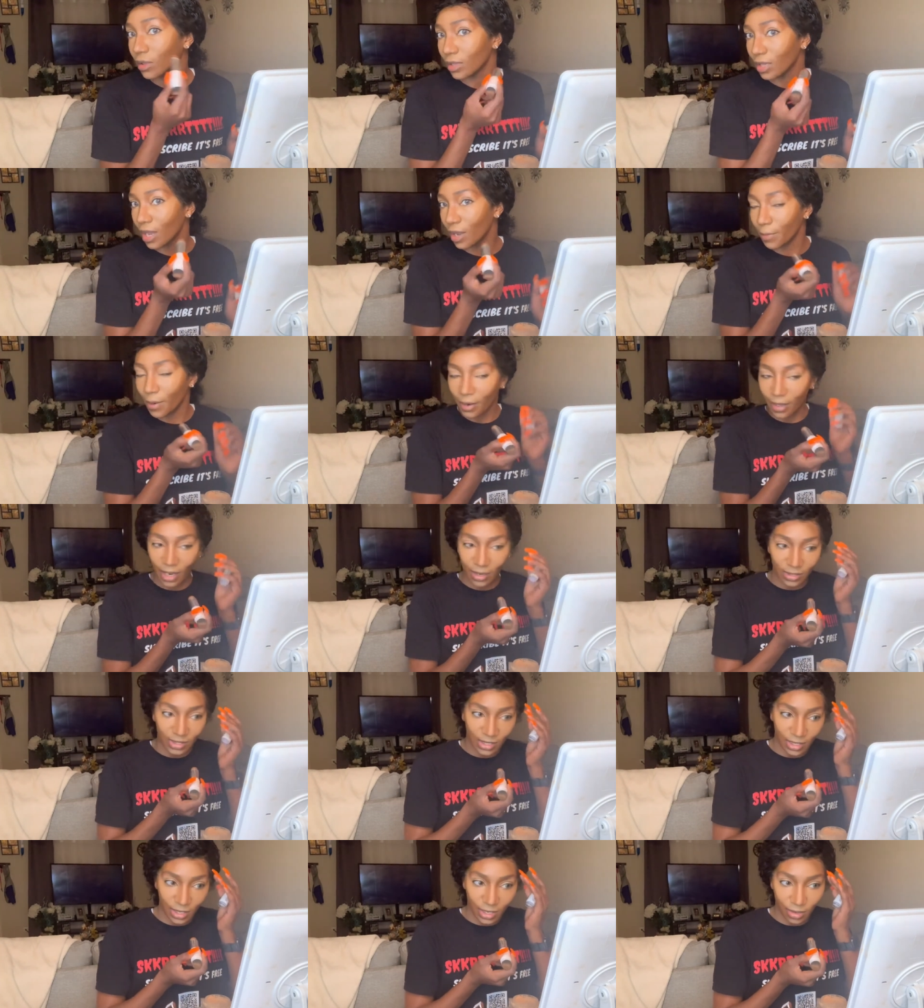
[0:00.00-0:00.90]
Y'all probably
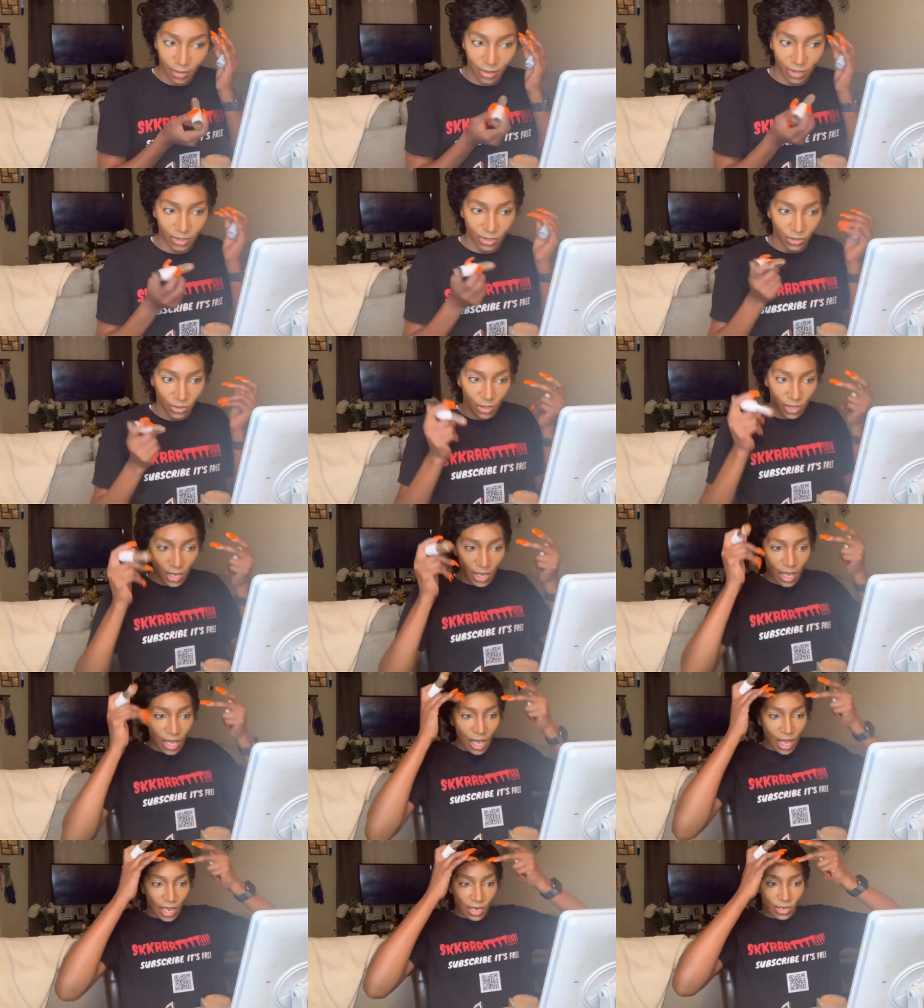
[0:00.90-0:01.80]
can't see the damn contour.
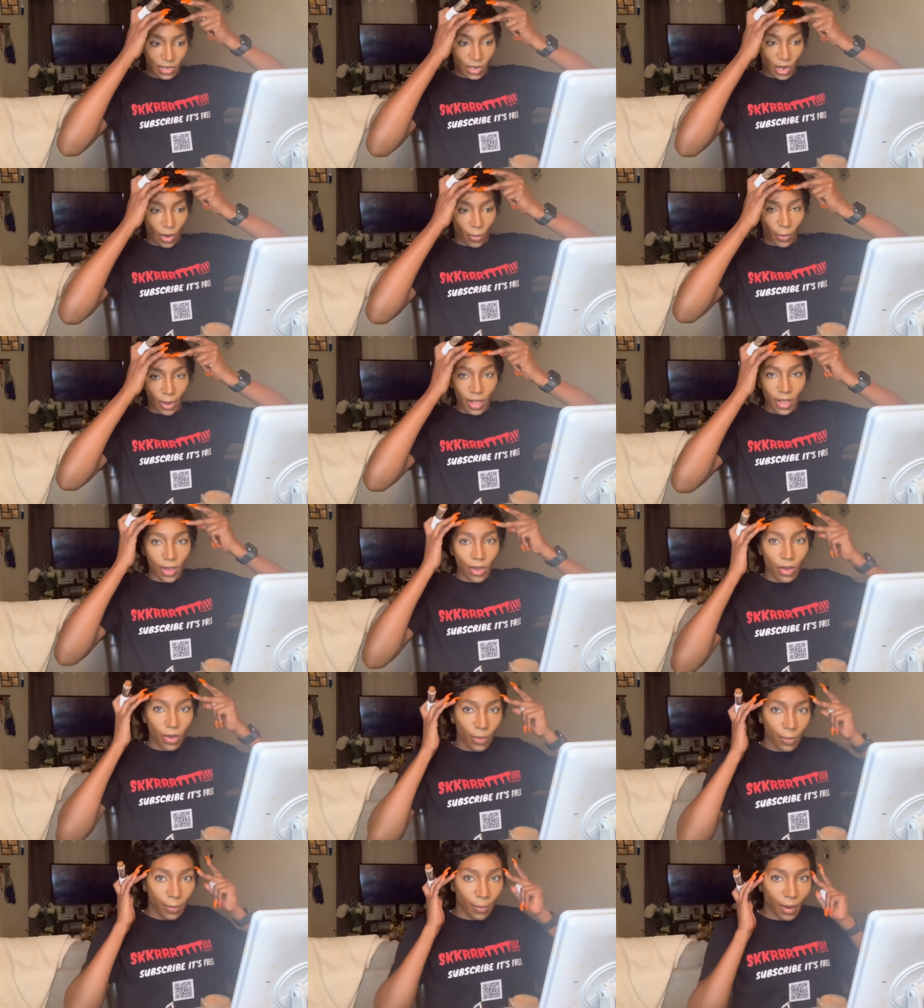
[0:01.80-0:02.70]

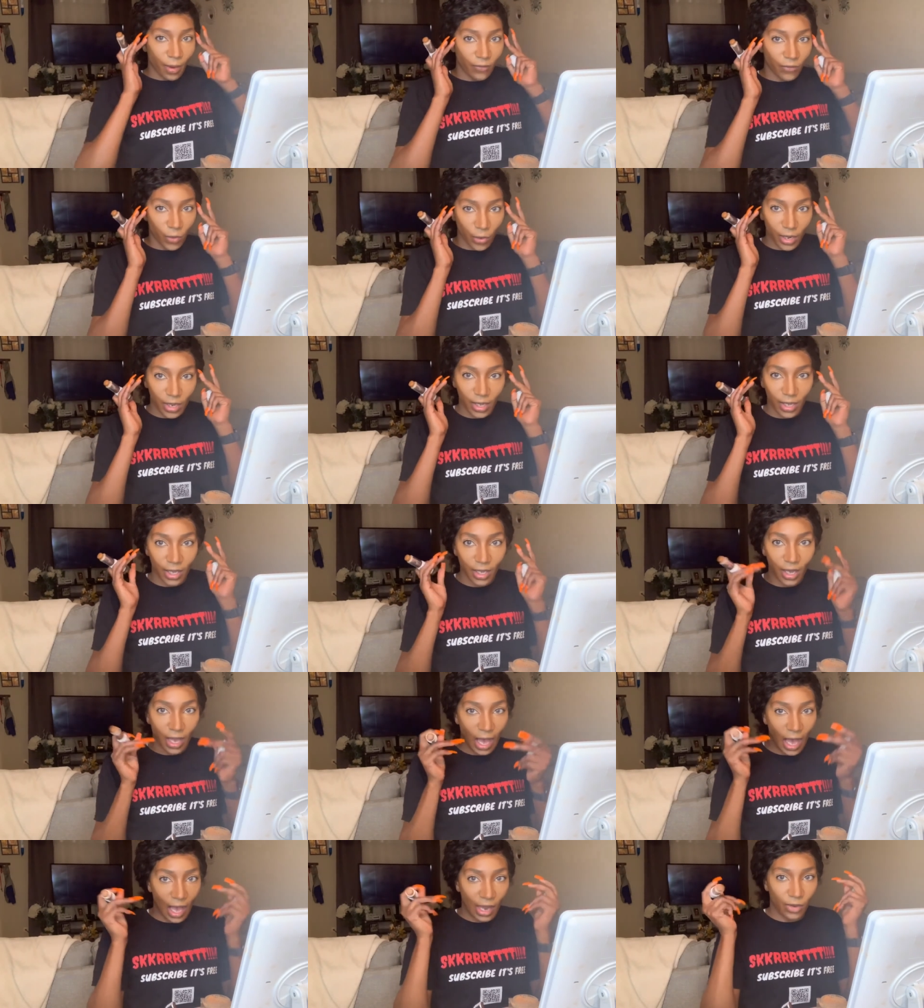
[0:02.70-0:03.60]
Around my
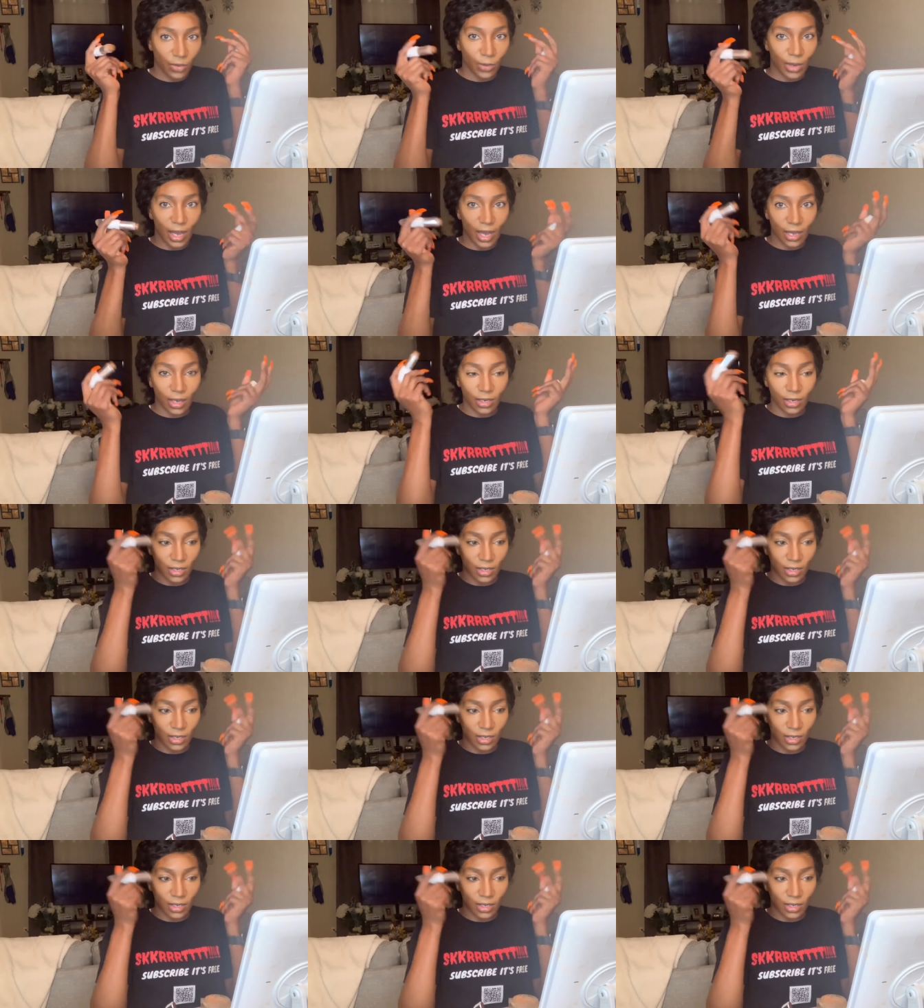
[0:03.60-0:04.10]
forehead, I do not